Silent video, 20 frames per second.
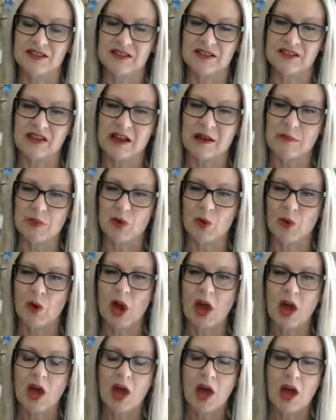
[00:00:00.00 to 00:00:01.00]
an example,
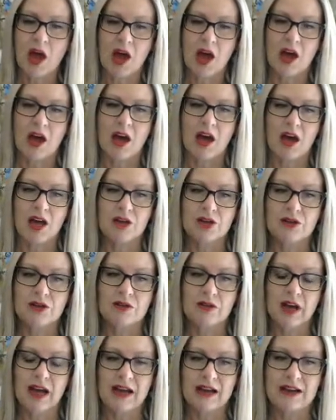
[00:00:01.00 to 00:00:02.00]

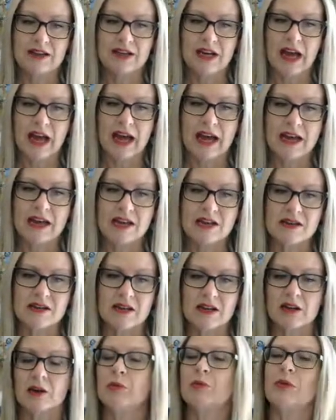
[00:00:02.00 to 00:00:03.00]
you had a
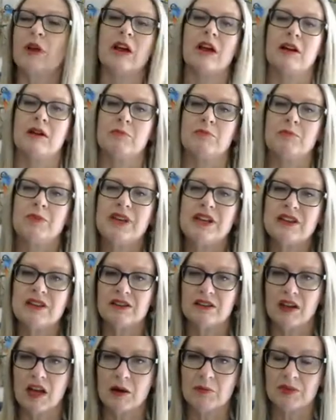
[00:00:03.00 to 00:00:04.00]

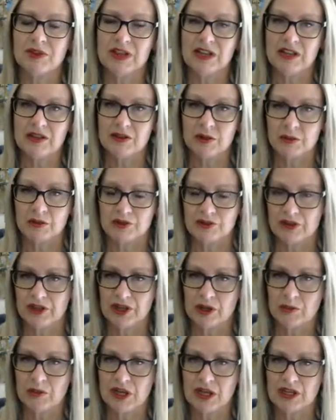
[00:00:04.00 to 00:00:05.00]
pier company that was
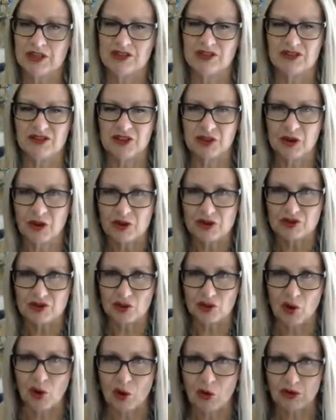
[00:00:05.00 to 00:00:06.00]
running a pier, so you know those
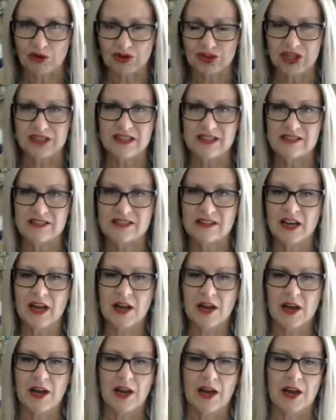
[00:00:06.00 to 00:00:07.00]
long jetties
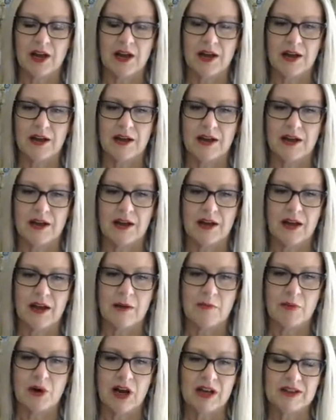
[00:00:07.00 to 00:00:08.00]

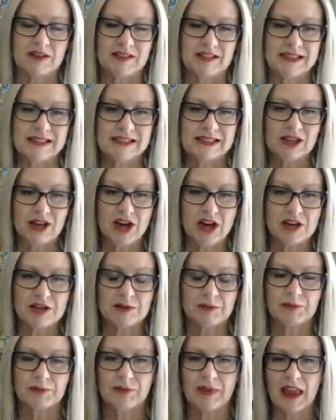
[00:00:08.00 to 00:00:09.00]
by the seaside,
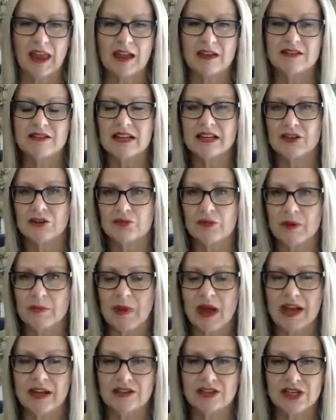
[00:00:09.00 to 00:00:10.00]
needed
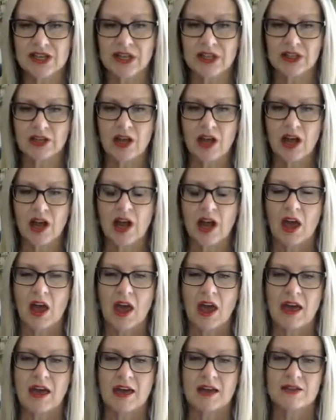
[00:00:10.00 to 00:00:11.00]
repainting,
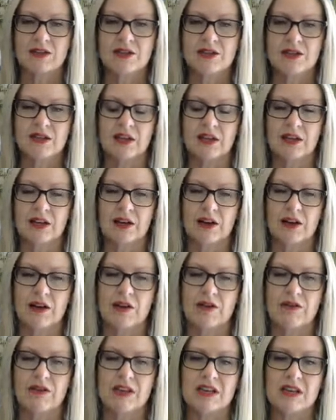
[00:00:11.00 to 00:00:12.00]
and
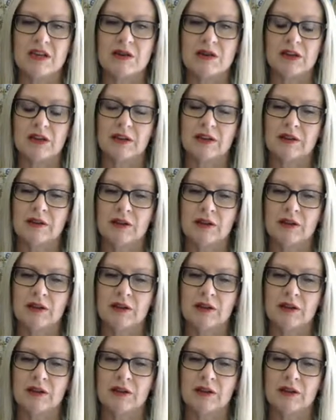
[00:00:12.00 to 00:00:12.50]
the